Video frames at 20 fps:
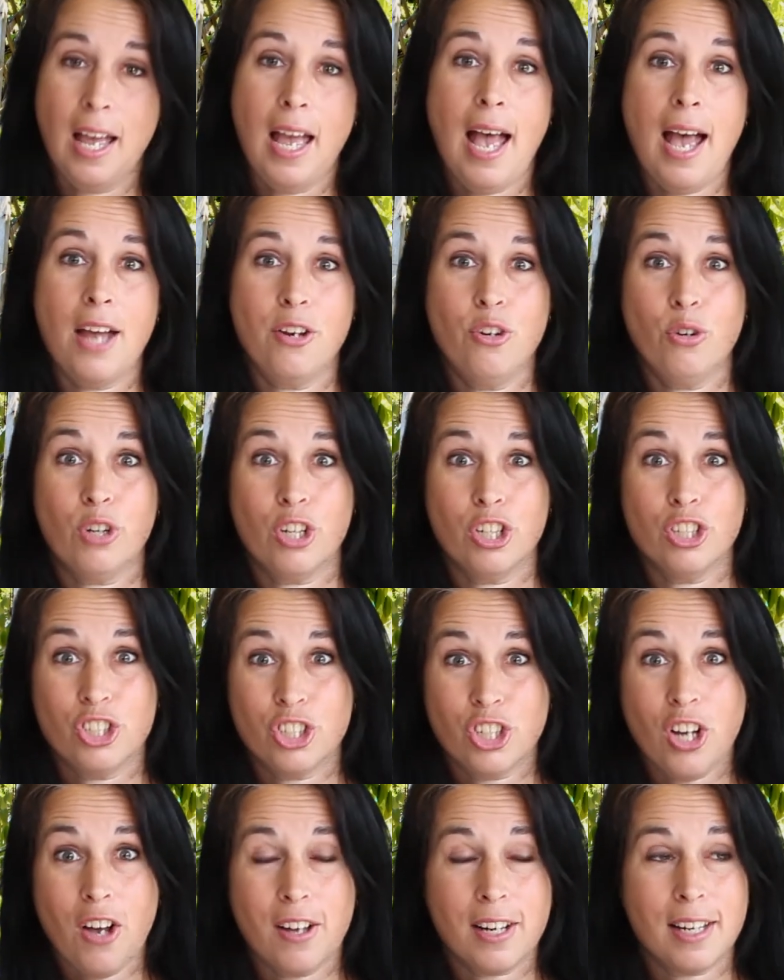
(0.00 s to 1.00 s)
and you can
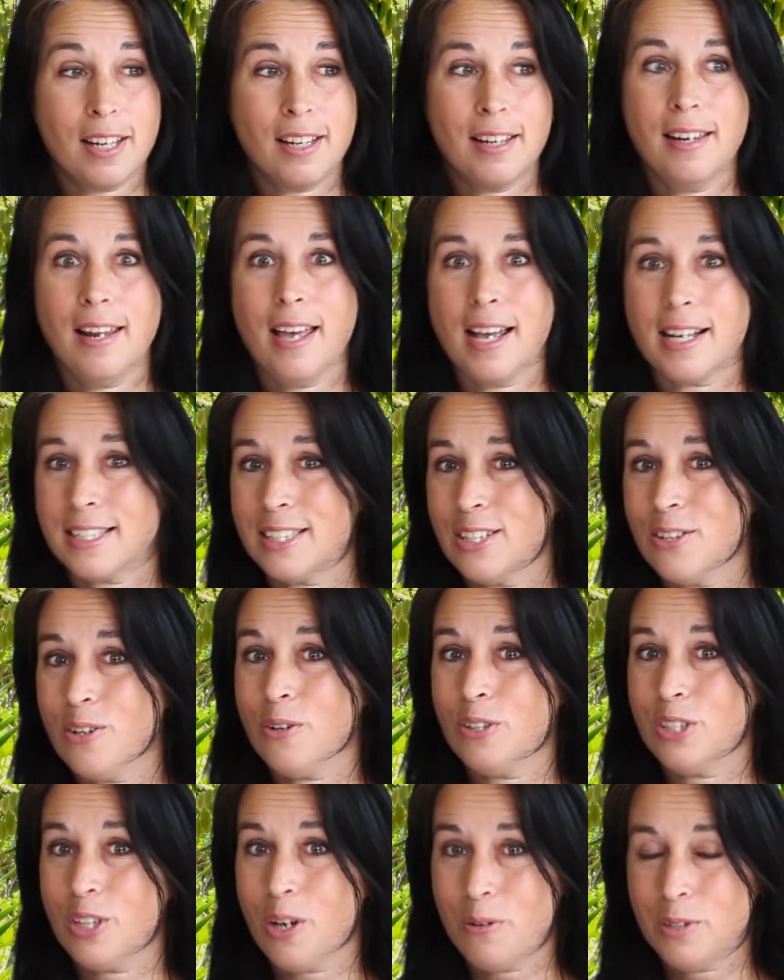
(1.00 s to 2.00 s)
chant next to your
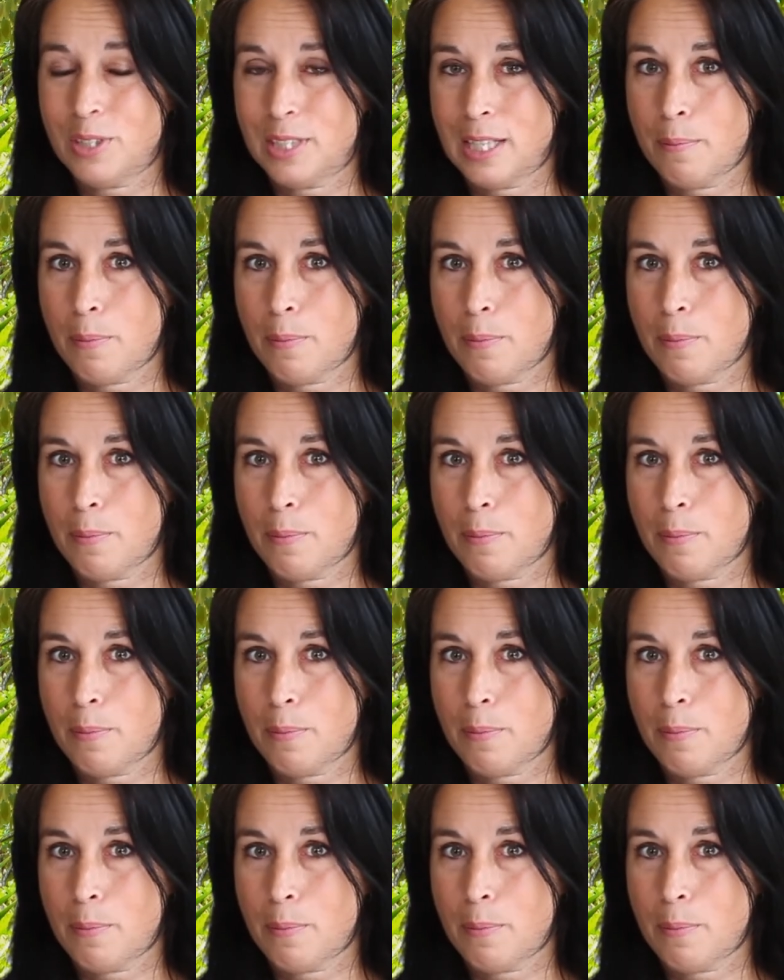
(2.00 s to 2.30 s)
Tulsi